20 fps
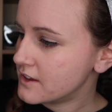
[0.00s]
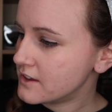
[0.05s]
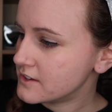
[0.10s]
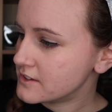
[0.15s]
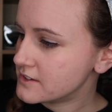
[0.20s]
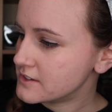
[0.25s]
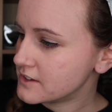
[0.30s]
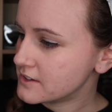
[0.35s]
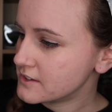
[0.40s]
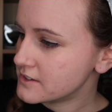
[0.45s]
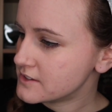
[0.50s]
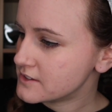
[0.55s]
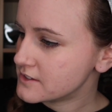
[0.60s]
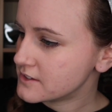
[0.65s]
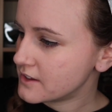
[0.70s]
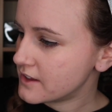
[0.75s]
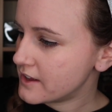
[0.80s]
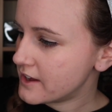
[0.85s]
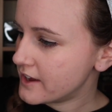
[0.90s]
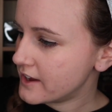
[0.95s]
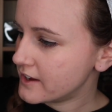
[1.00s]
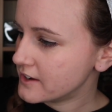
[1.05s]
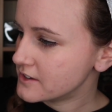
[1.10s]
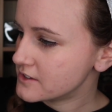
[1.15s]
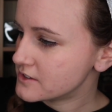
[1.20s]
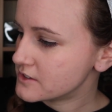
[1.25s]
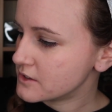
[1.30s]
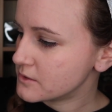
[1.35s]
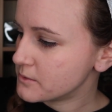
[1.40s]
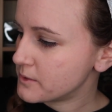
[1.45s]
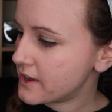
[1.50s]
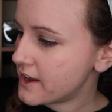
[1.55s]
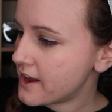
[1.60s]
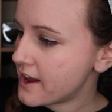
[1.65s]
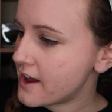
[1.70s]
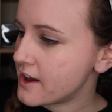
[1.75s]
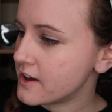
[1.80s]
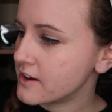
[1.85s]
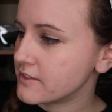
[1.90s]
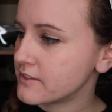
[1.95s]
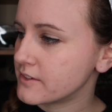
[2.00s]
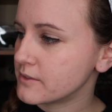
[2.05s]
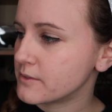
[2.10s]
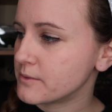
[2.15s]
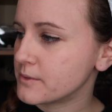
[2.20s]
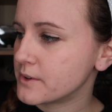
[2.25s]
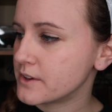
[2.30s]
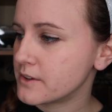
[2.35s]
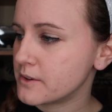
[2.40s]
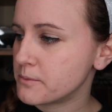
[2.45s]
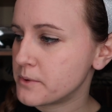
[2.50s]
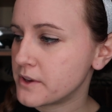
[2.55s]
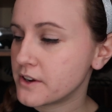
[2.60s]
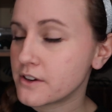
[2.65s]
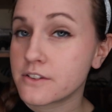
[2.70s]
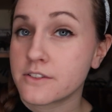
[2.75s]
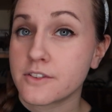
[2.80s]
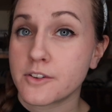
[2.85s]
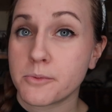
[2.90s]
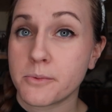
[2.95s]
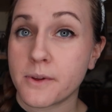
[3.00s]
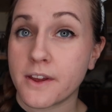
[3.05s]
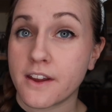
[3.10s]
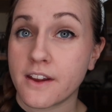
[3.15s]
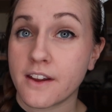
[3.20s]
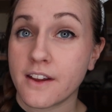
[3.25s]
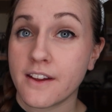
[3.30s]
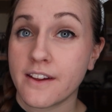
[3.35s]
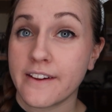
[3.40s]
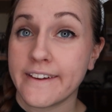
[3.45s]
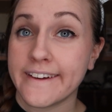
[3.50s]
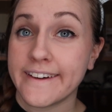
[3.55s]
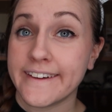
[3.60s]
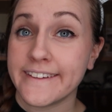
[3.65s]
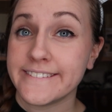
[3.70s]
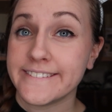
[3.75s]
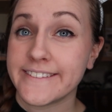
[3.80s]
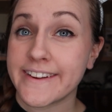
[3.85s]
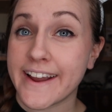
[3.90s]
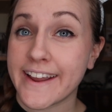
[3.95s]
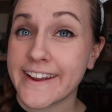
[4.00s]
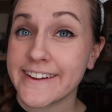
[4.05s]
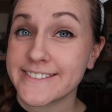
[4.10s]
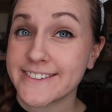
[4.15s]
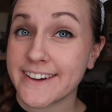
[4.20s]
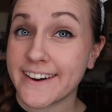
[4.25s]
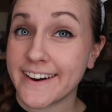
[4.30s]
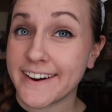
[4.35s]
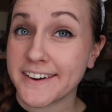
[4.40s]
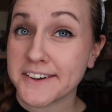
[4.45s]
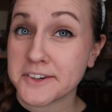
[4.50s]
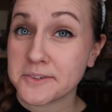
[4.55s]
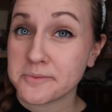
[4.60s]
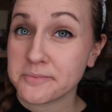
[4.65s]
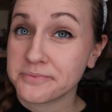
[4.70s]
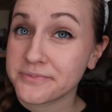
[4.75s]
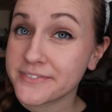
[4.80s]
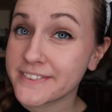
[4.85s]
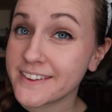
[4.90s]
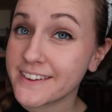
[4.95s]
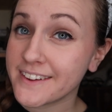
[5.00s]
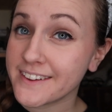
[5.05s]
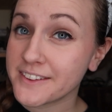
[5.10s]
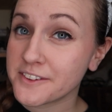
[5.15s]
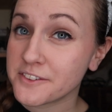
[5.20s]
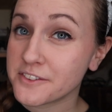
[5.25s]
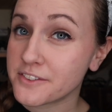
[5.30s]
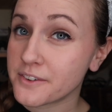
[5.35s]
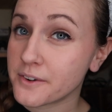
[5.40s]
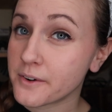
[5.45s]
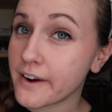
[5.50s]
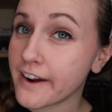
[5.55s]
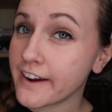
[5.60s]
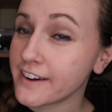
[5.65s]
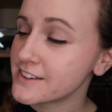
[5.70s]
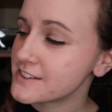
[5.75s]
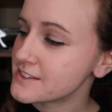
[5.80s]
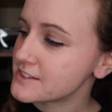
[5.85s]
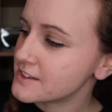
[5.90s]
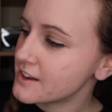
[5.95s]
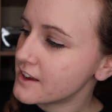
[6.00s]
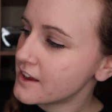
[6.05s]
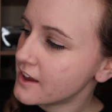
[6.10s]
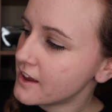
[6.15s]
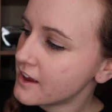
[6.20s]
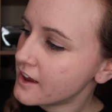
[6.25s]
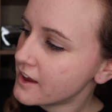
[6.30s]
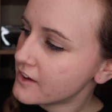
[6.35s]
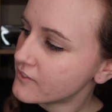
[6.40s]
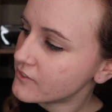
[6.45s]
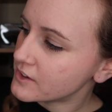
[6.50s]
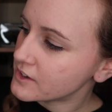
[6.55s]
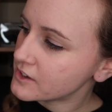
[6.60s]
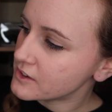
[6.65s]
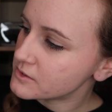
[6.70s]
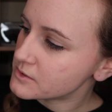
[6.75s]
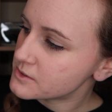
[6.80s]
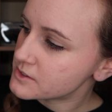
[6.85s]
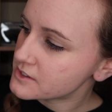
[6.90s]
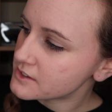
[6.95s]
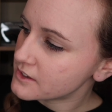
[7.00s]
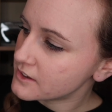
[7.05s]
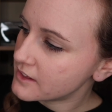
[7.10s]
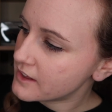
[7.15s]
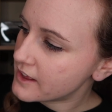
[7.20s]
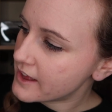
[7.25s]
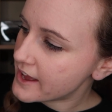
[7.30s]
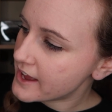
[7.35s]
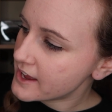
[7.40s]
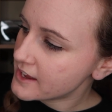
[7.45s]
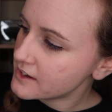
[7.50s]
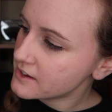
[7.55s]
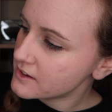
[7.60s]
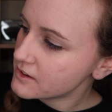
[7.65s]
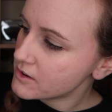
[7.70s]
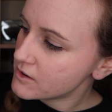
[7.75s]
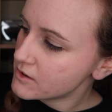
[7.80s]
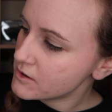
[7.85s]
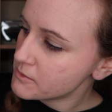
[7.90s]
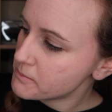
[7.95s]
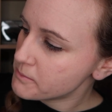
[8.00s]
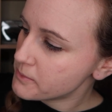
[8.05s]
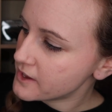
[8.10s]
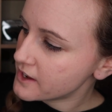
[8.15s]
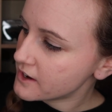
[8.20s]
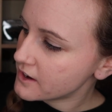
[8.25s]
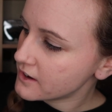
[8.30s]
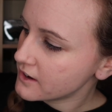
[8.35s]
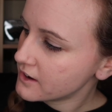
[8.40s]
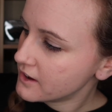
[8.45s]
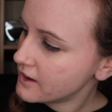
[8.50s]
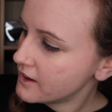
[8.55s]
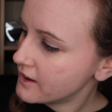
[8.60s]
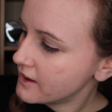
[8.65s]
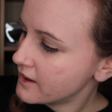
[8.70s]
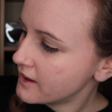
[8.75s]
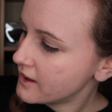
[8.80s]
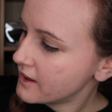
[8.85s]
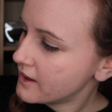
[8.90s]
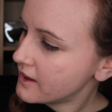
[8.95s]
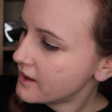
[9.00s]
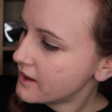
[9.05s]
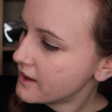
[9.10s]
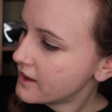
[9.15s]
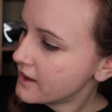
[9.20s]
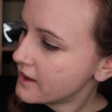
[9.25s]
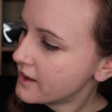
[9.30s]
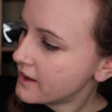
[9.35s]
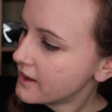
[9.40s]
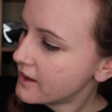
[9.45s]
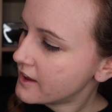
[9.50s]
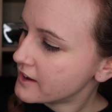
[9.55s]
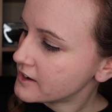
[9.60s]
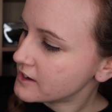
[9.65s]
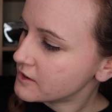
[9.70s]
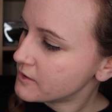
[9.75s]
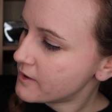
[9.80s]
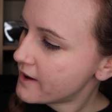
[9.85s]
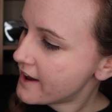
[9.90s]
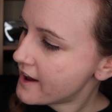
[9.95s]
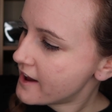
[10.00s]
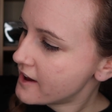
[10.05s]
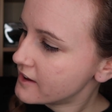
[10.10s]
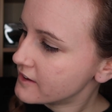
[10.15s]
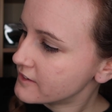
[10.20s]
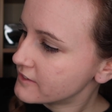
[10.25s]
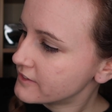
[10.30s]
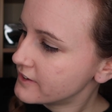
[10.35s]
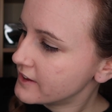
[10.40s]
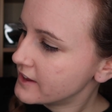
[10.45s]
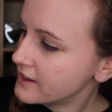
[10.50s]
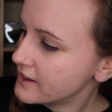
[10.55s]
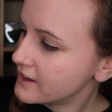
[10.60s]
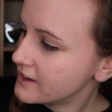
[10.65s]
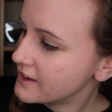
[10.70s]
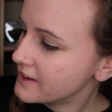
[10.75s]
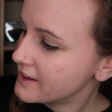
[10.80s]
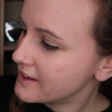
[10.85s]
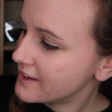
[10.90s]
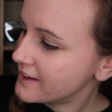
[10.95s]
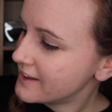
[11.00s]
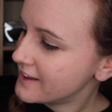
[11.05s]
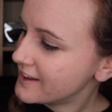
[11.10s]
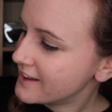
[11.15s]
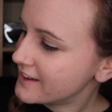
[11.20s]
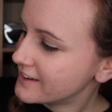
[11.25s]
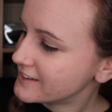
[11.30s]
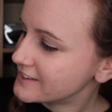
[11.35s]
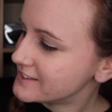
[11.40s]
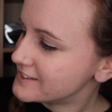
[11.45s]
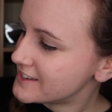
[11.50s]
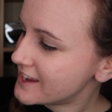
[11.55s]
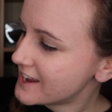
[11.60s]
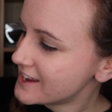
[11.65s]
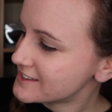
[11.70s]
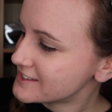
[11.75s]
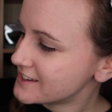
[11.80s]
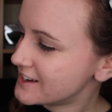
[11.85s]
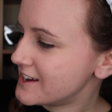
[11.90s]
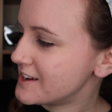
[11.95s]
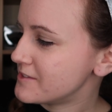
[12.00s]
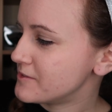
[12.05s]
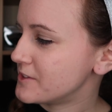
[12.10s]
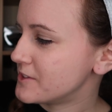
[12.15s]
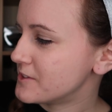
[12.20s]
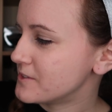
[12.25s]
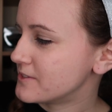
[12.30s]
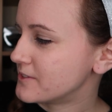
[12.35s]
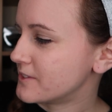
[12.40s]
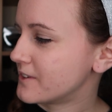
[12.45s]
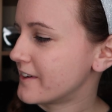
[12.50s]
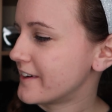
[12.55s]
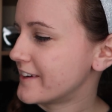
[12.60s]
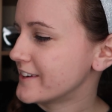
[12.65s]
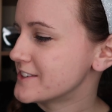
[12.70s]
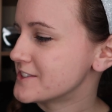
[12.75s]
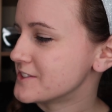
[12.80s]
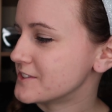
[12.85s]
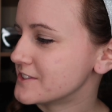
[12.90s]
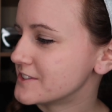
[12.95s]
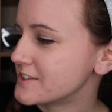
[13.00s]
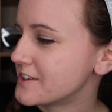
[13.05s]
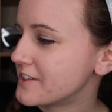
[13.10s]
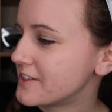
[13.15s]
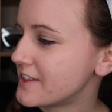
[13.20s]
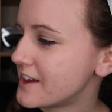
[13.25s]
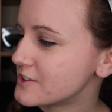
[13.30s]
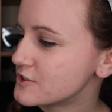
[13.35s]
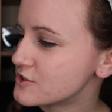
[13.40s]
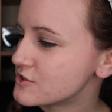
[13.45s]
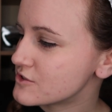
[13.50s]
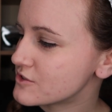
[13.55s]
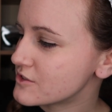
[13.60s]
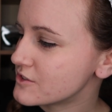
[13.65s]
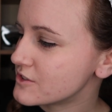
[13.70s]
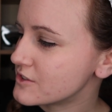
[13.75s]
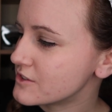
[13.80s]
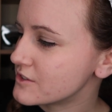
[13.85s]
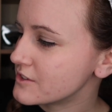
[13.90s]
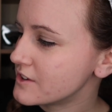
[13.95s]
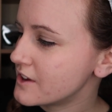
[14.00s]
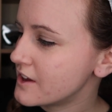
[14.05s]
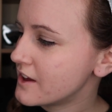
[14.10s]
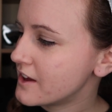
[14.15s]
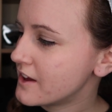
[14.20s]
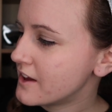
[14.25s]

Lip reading: It does slide. So we have what appears to be nighttime in the forest. And then you slide it open and you have daytime in the forest. There's a thestral,